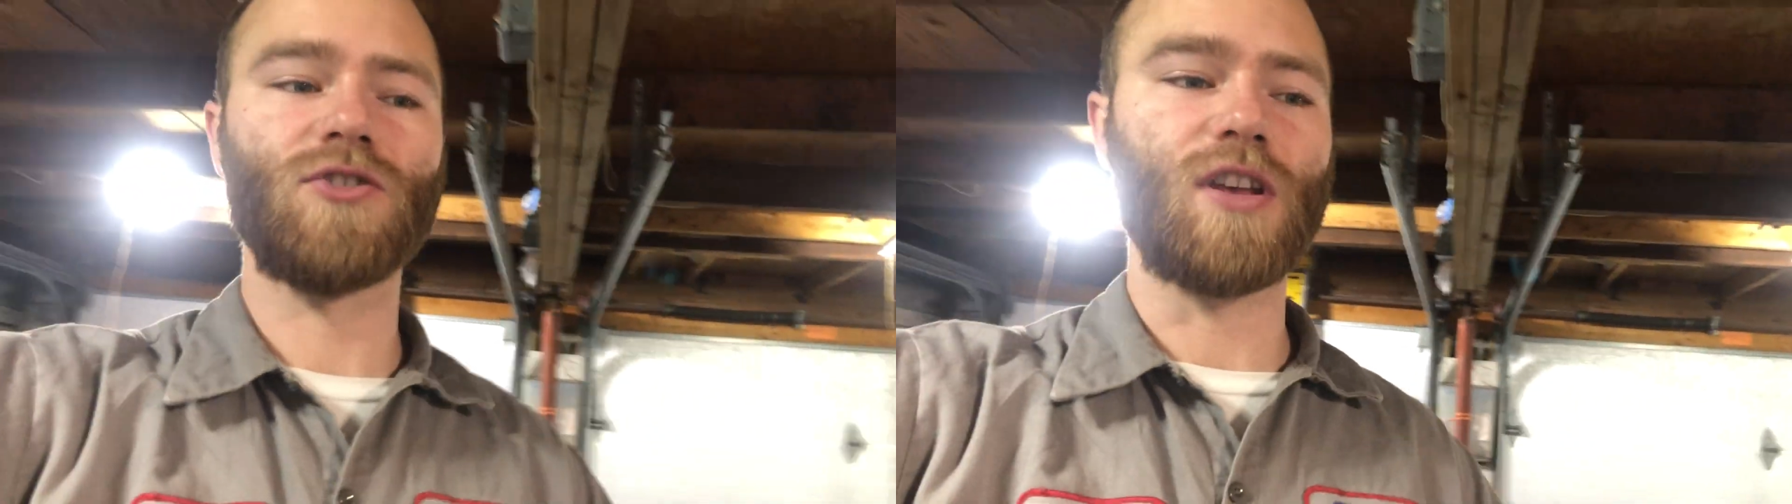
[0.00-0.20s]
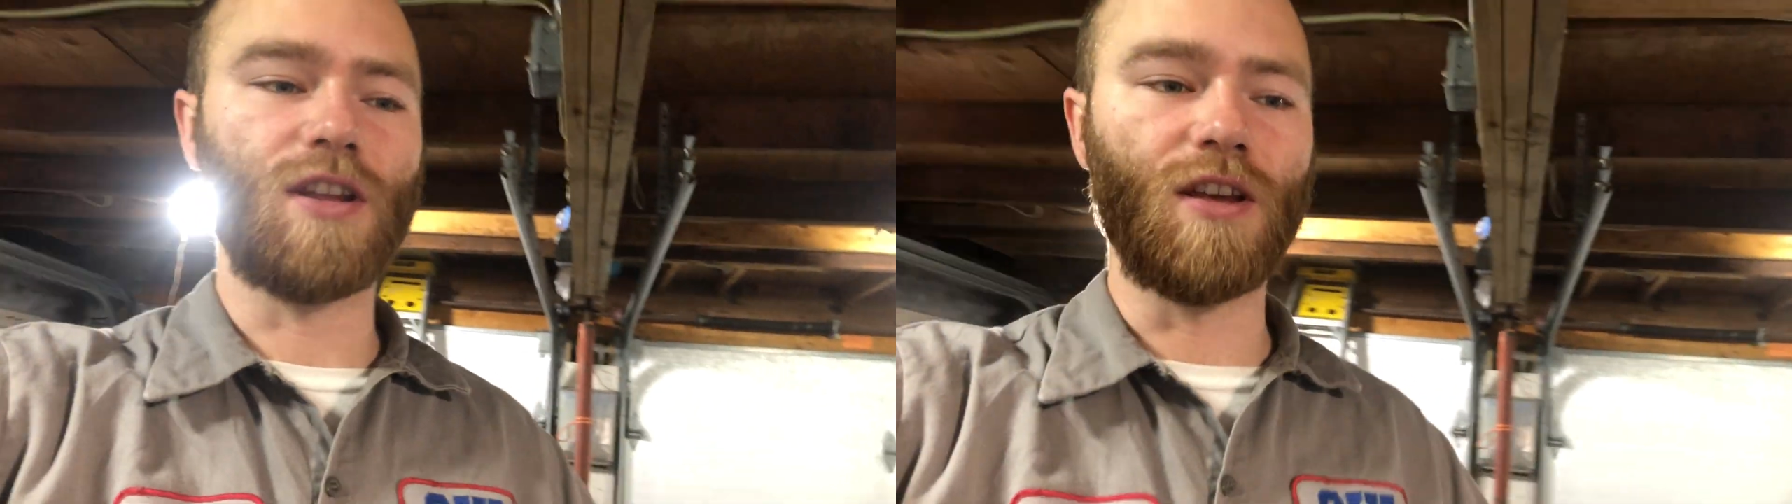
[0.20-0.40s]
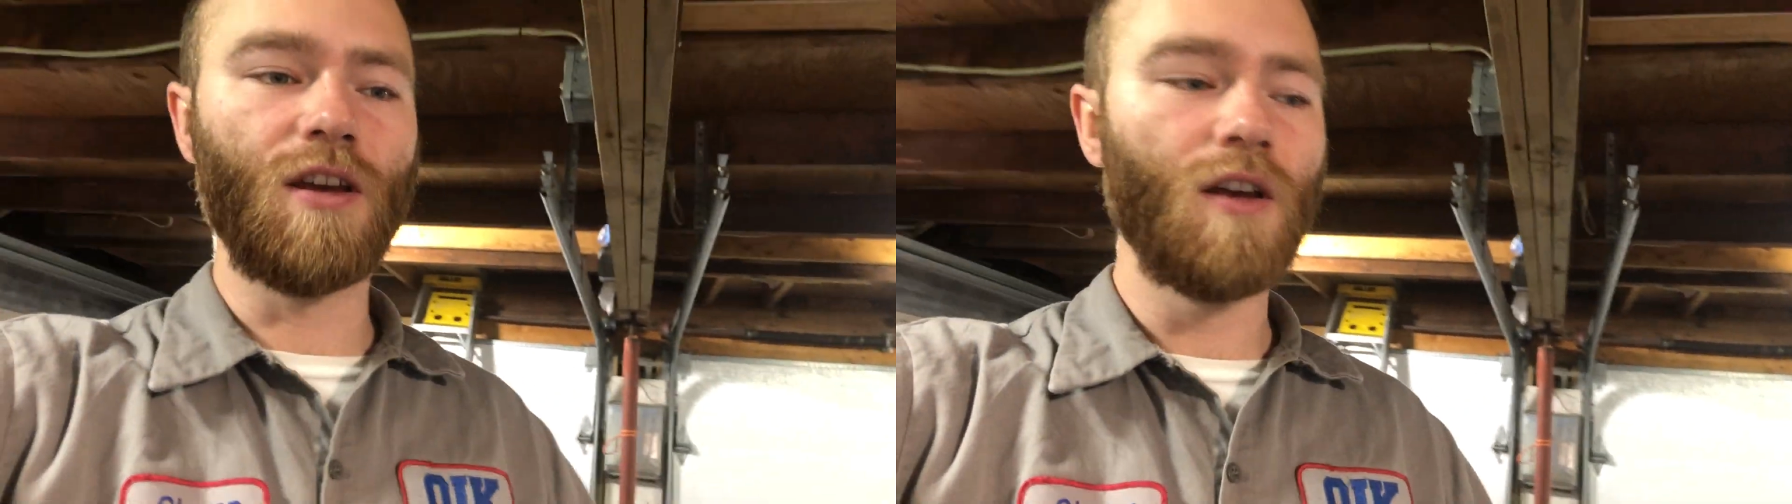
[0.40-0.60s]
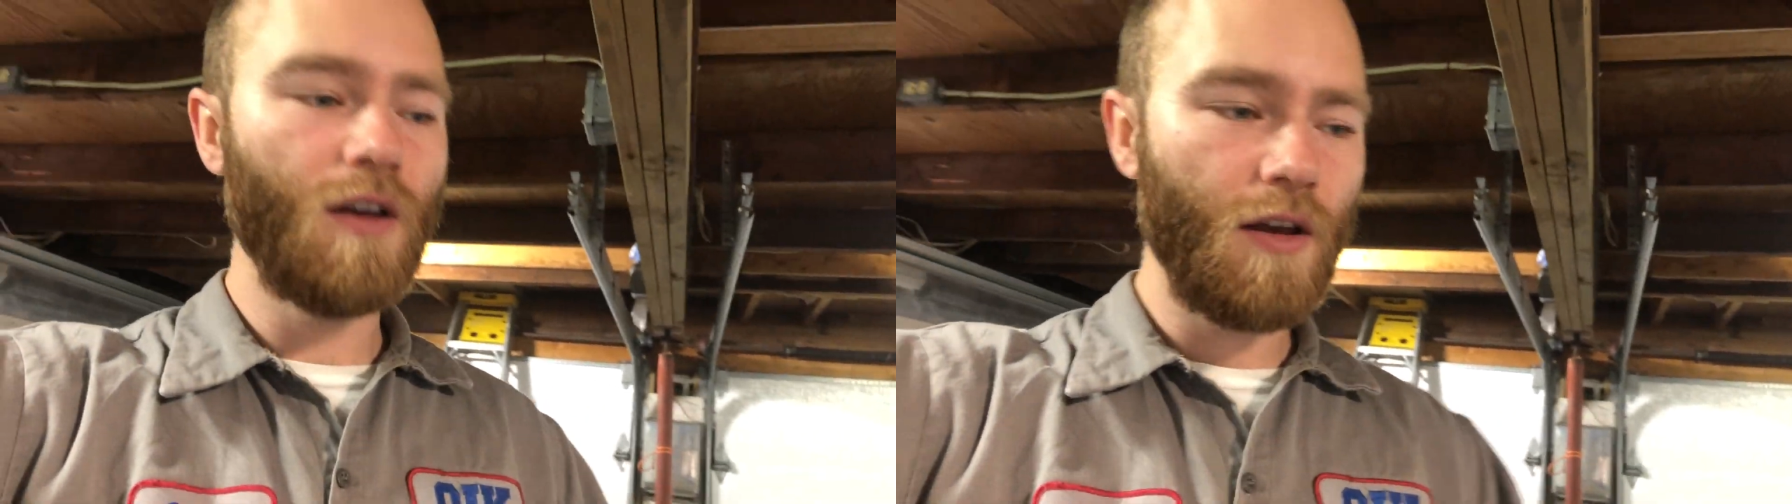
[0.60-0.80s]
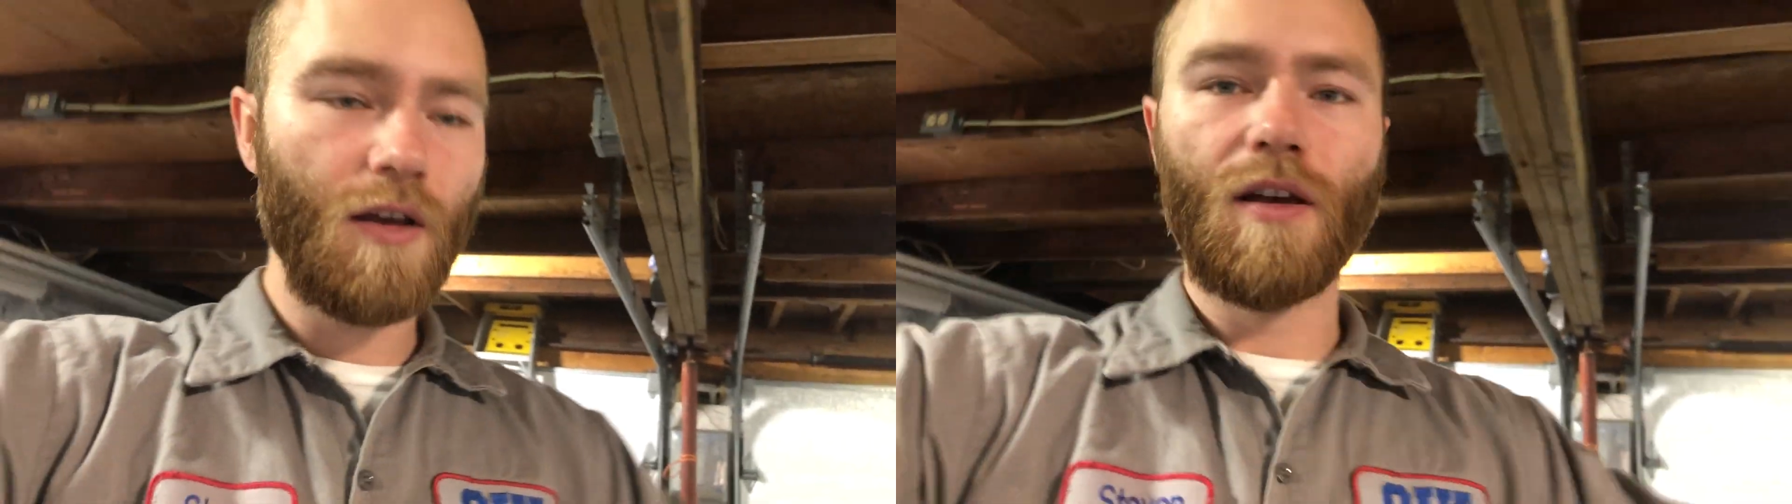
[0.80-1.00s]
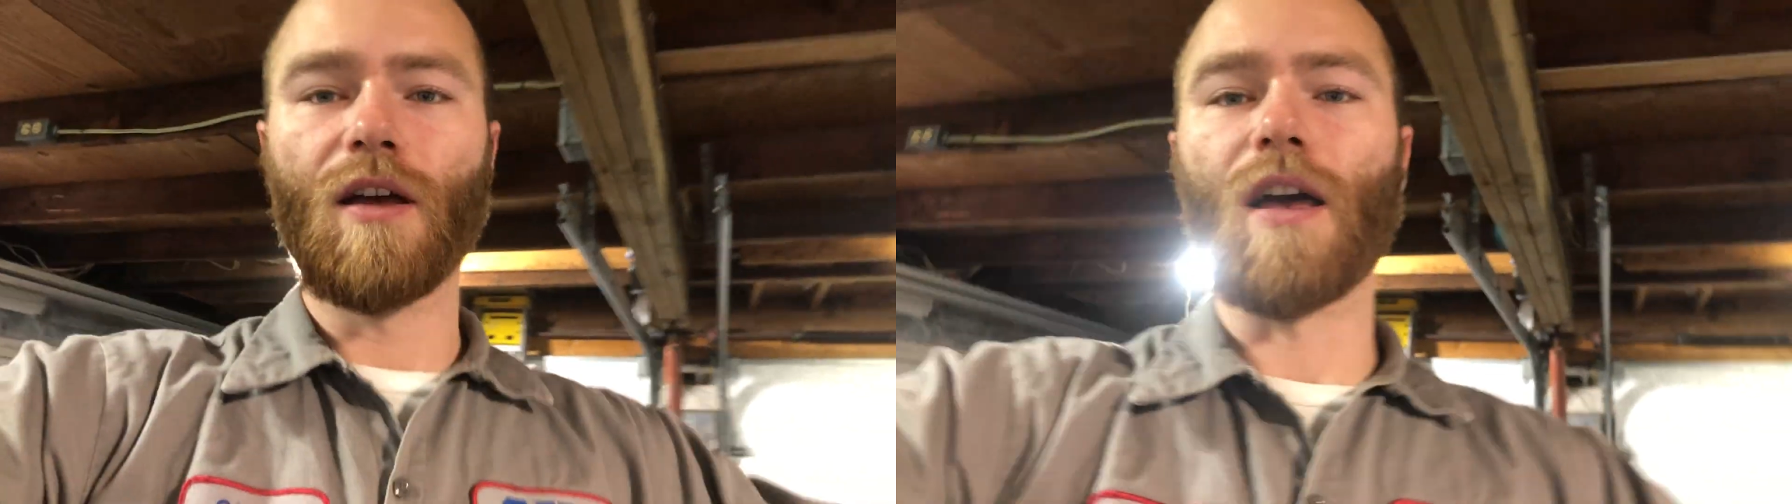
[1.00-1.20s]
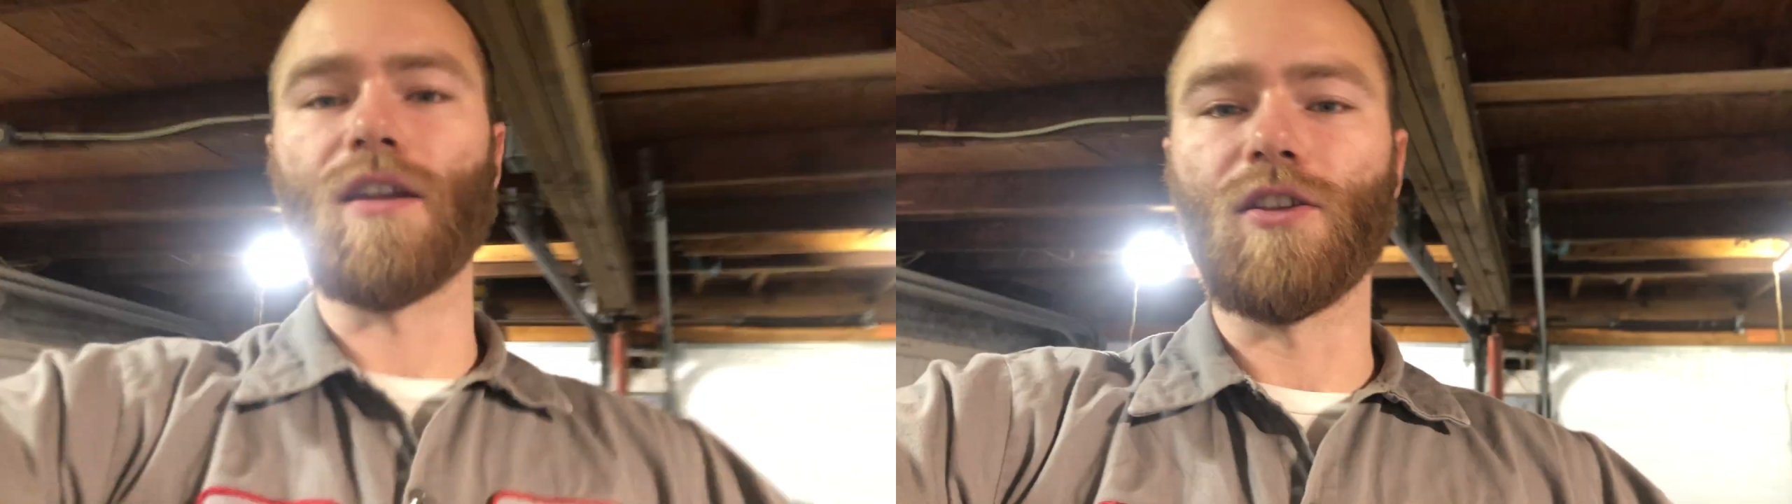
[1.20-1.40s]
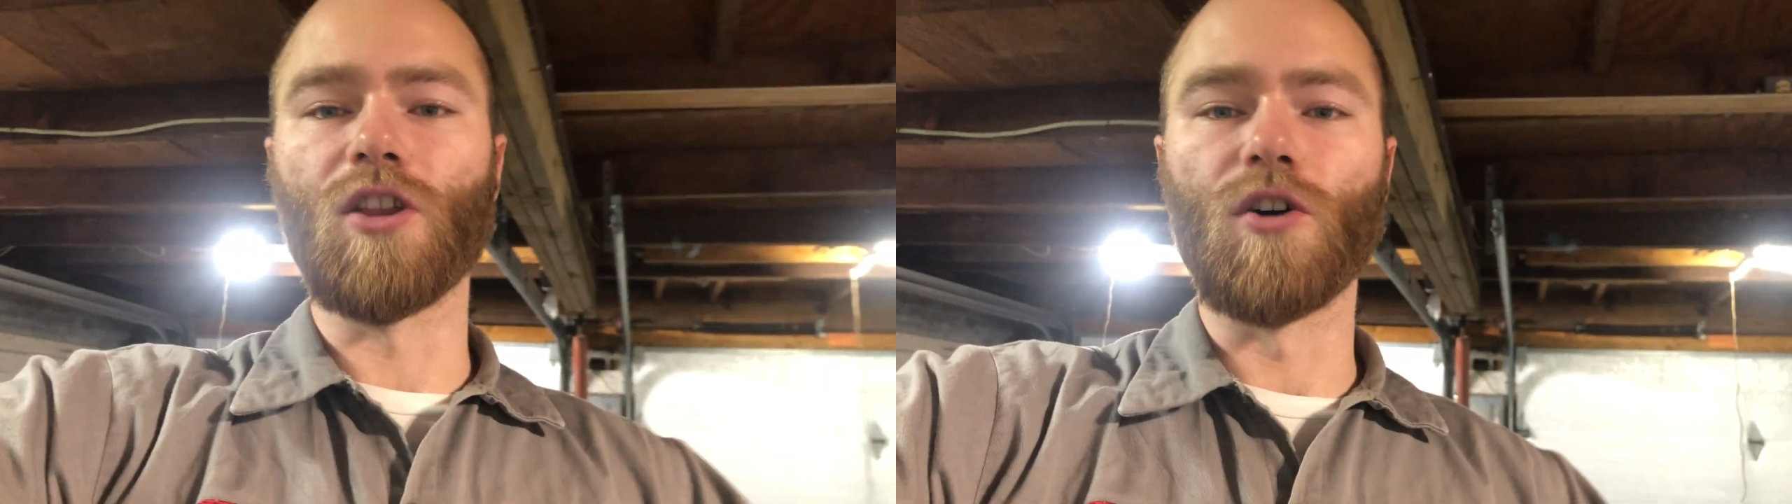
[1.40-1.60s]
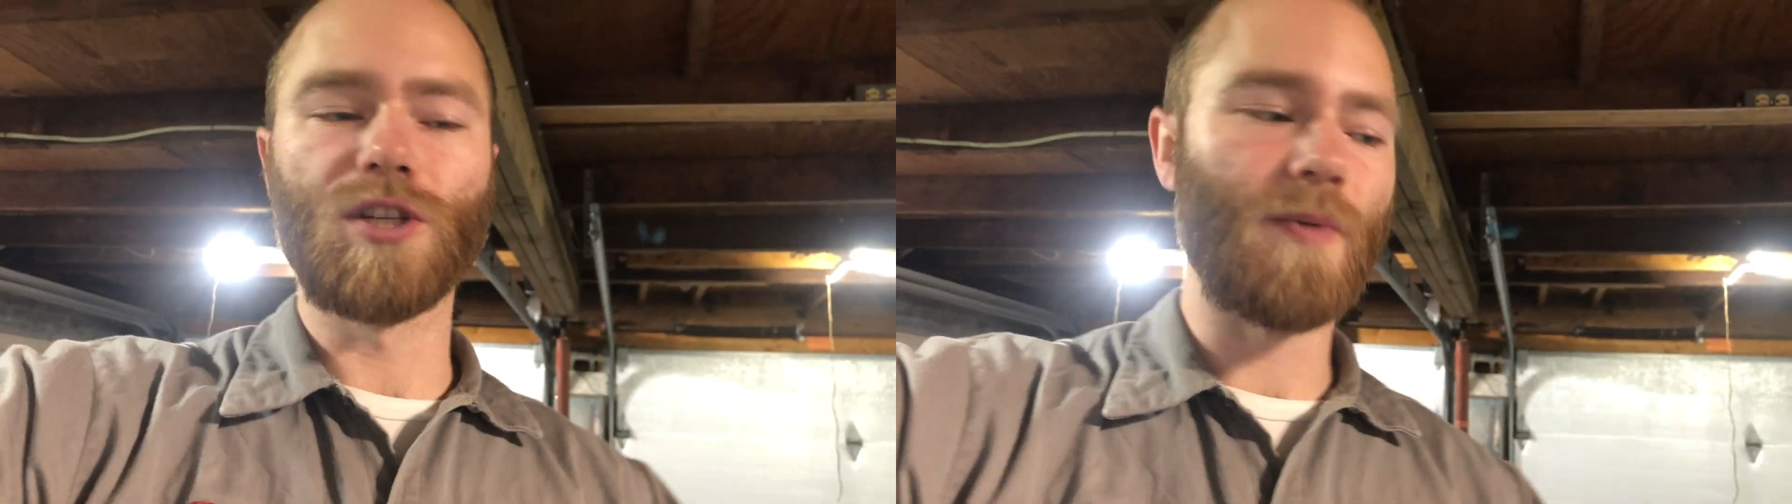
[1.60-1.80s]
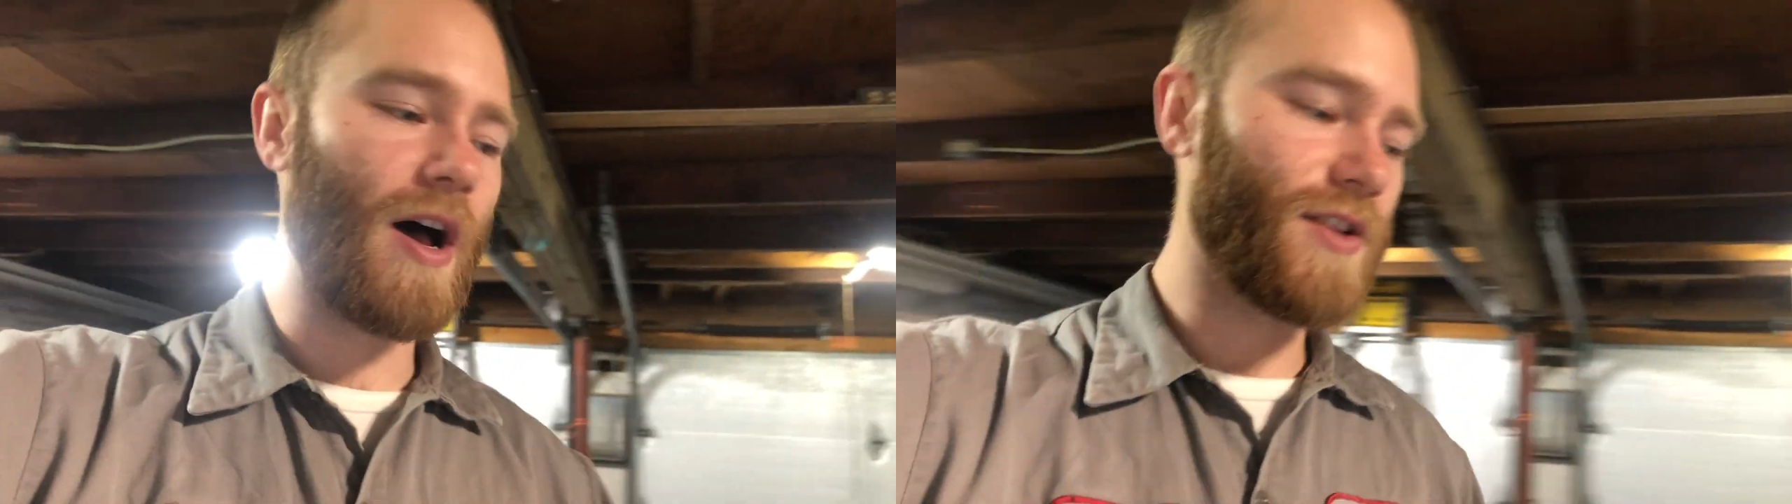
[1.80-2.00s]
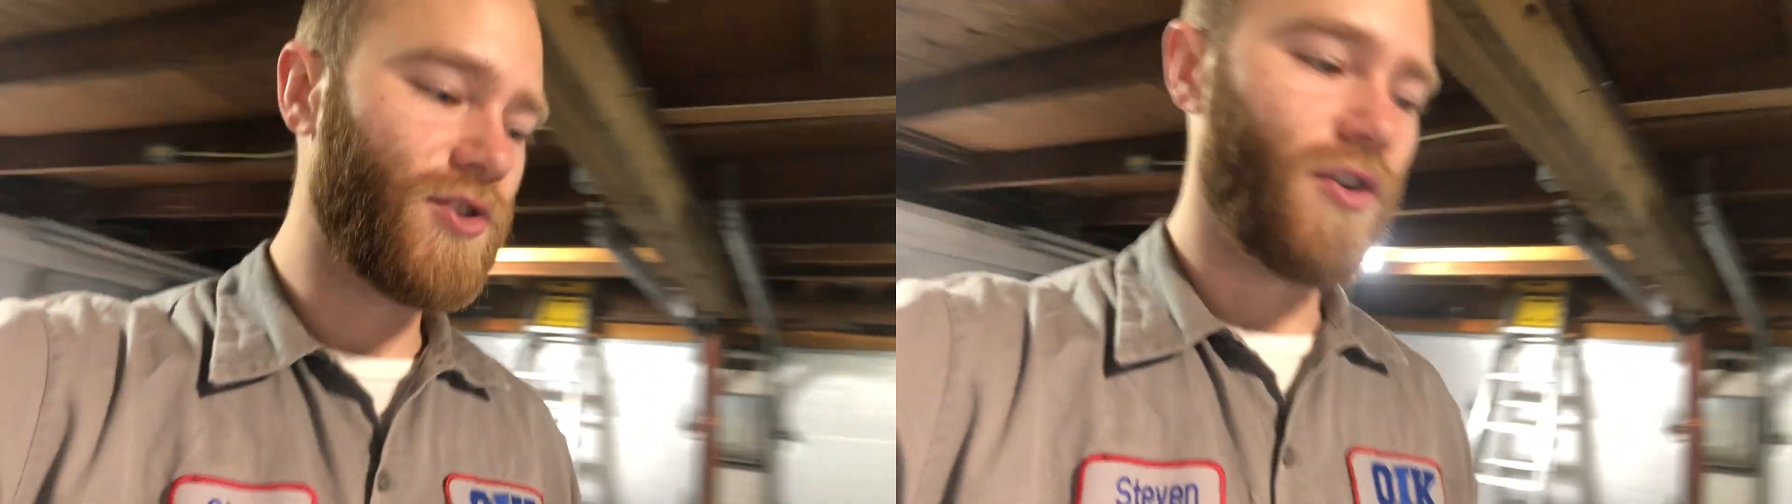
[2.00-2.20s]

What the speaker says: any low spots or